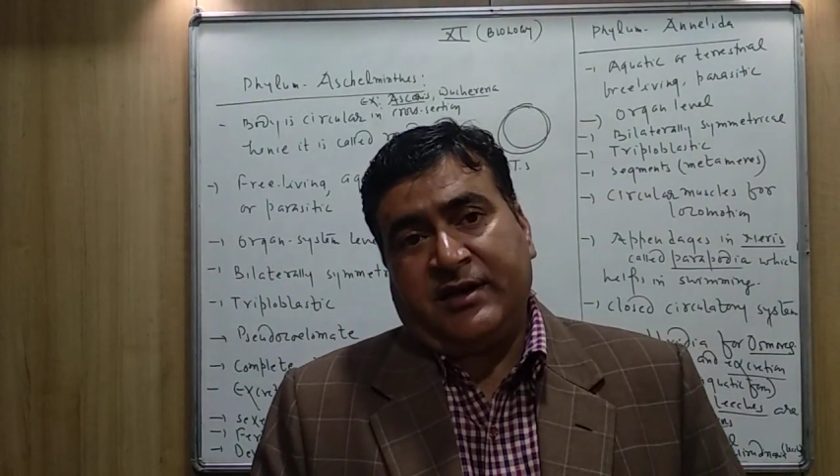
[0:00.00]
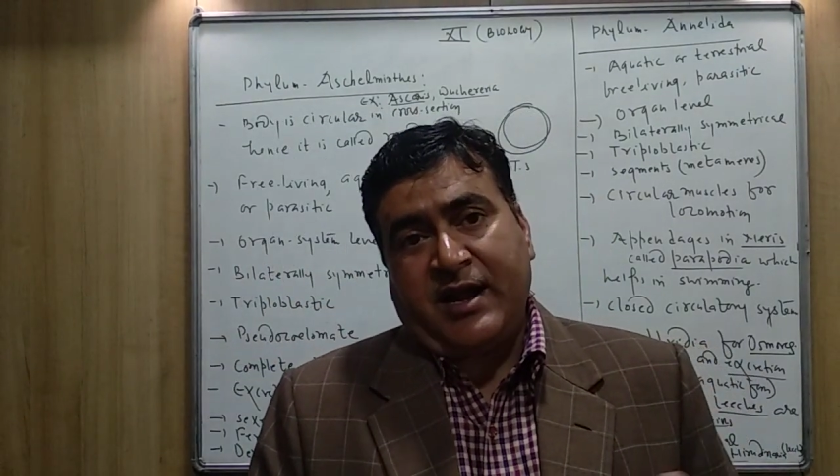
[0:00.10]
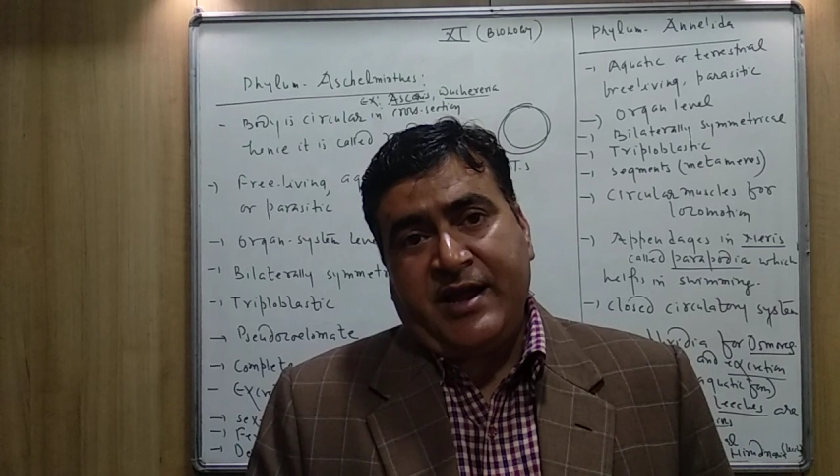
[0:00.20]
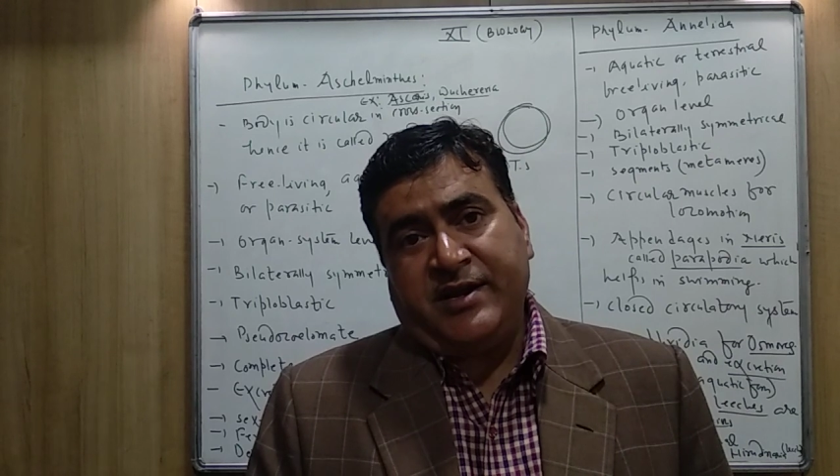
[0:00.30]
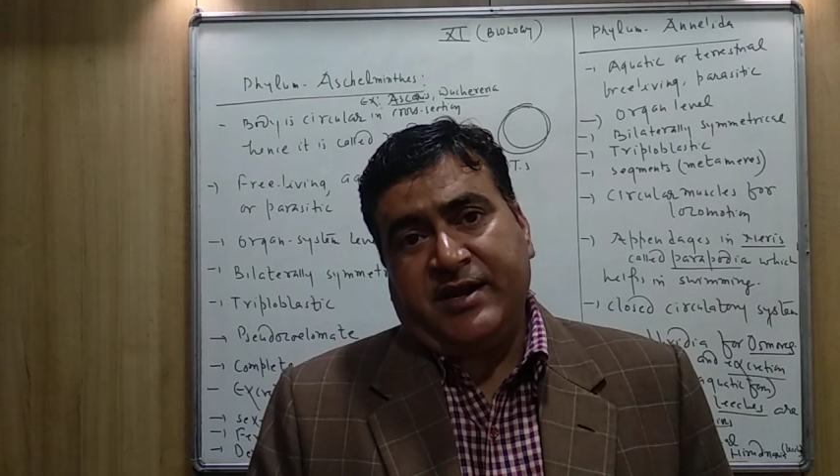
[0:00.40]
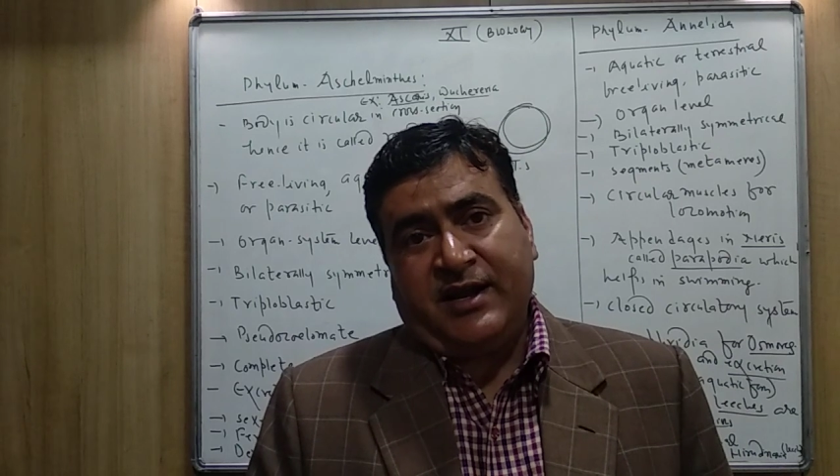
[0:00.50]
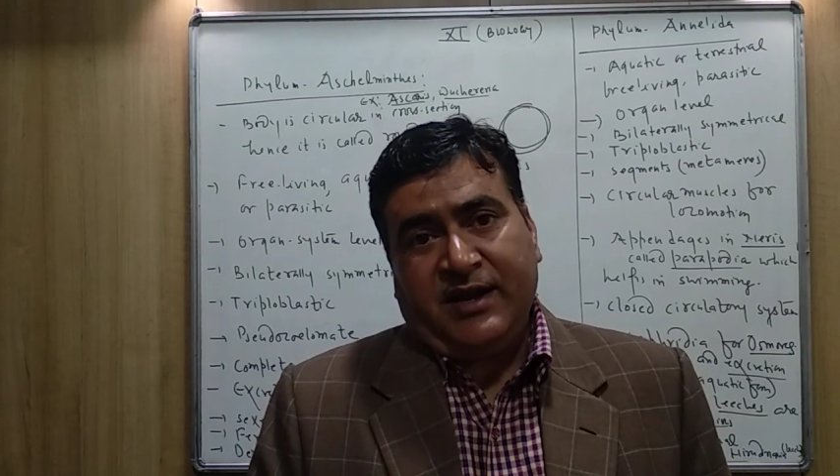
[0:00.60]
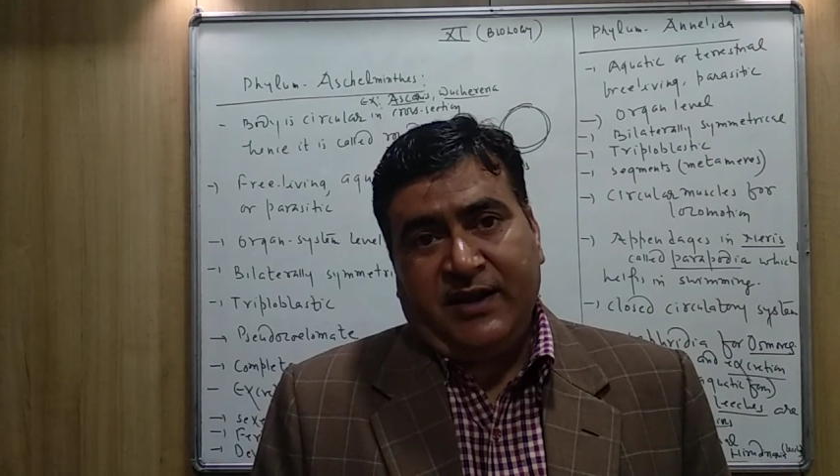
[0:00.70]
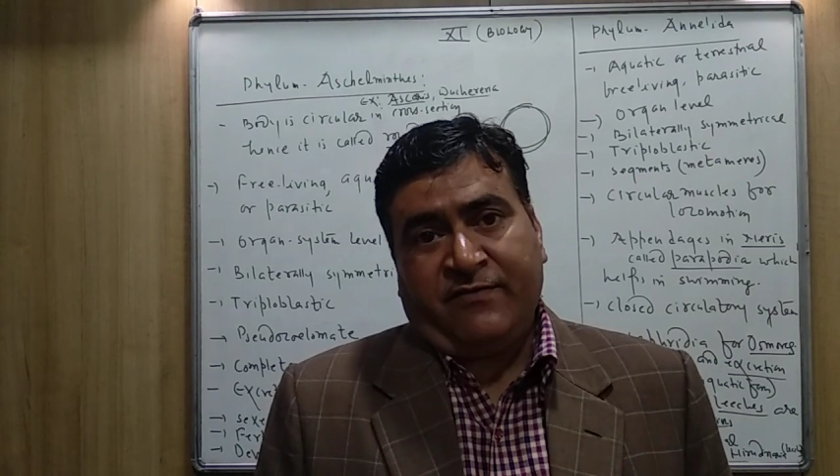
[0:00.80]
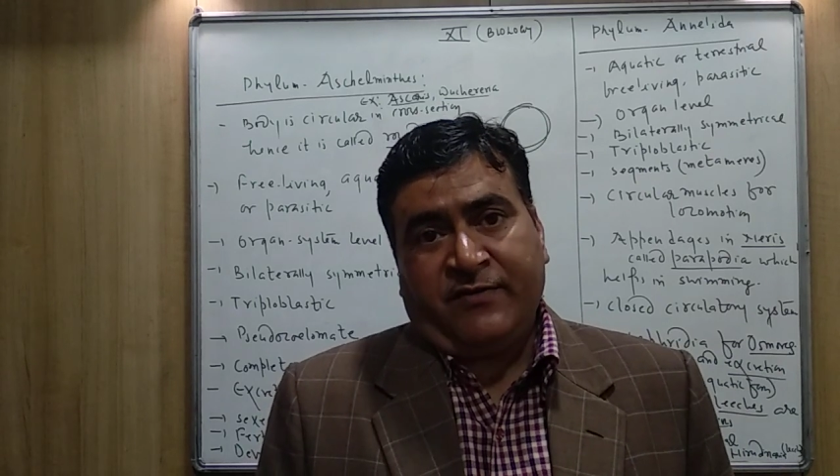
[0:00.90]
right
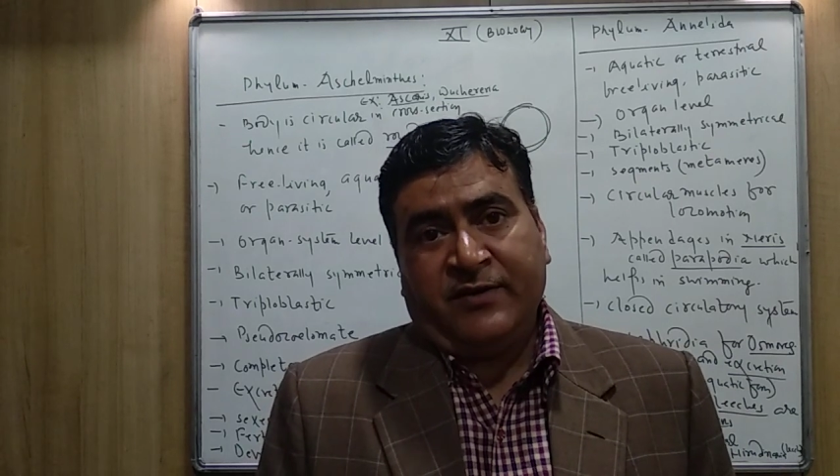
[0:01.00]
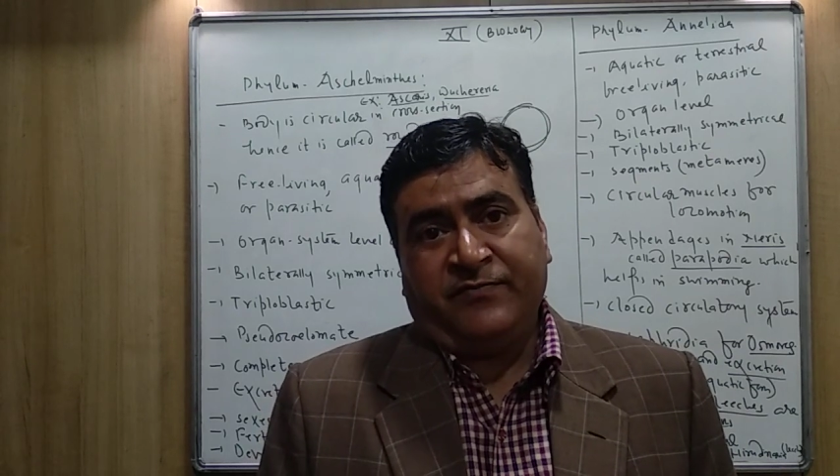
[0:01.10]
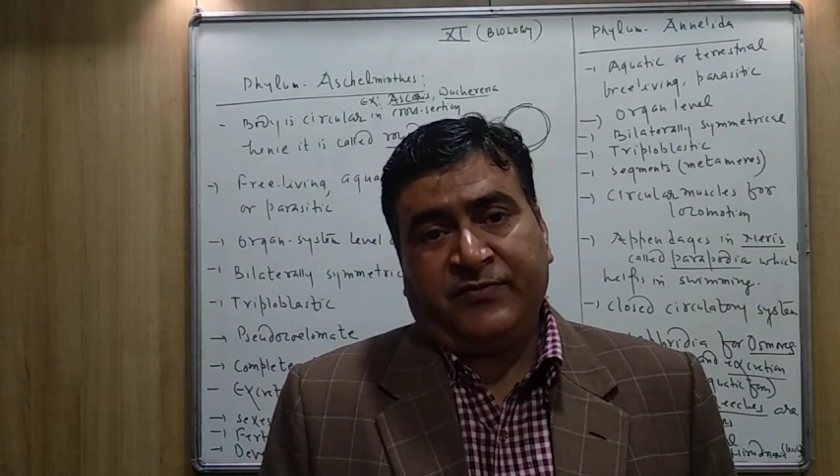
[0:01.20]
and left,